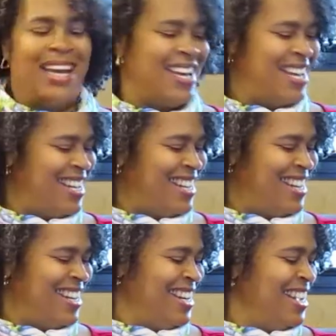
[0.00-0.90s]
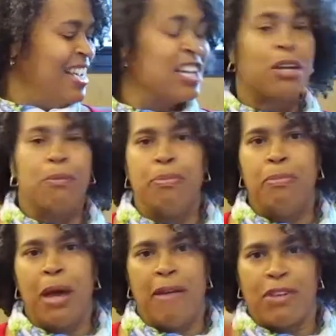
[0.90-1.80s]
and
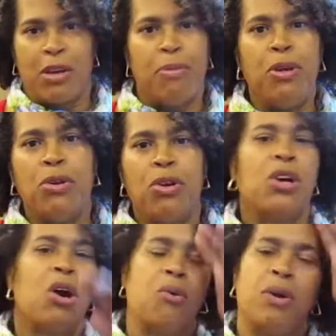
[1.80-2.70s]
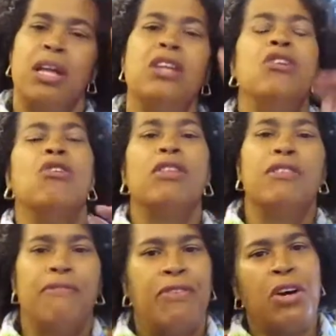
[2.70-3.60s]
have the computer going, you're on
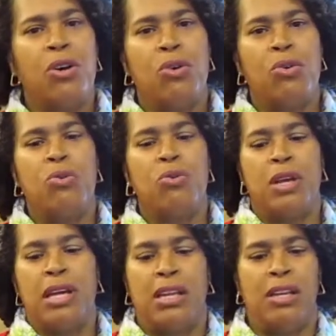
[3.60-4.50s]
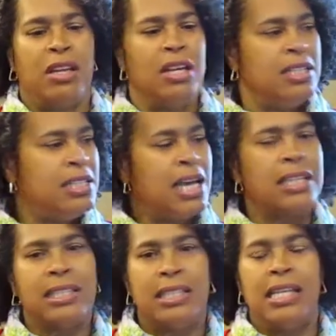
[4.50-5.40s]
the phone and
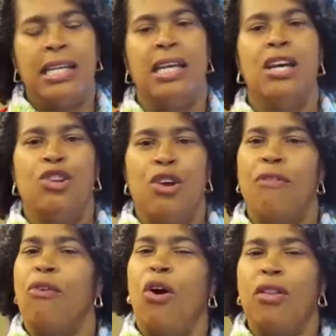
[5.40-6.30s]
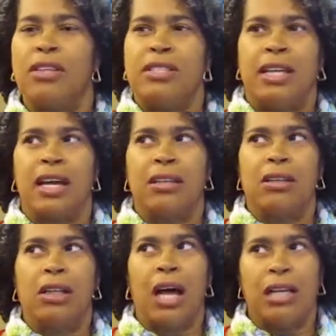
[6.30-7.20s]
texting, you have all this
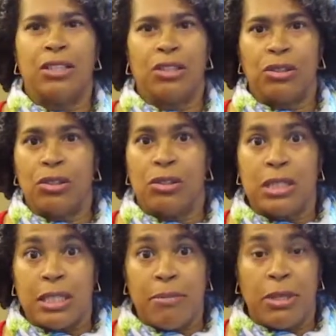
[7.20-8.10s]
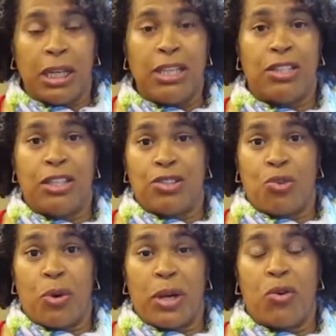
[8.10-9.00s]
technological stimulation that's
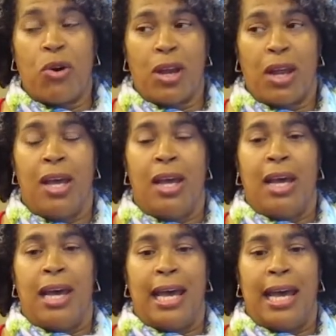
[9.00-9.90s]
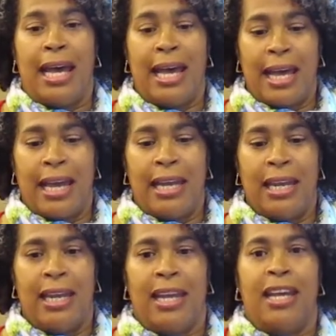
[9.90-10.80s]
going on, and
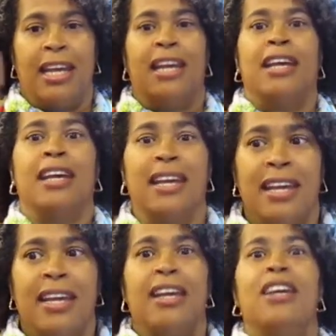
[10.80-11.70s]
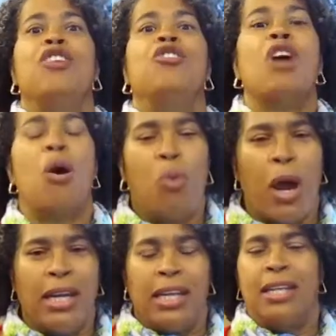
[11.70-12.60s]
you're not
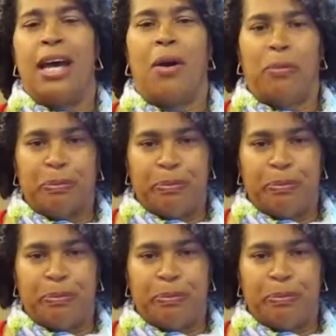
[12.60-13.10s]
winding down.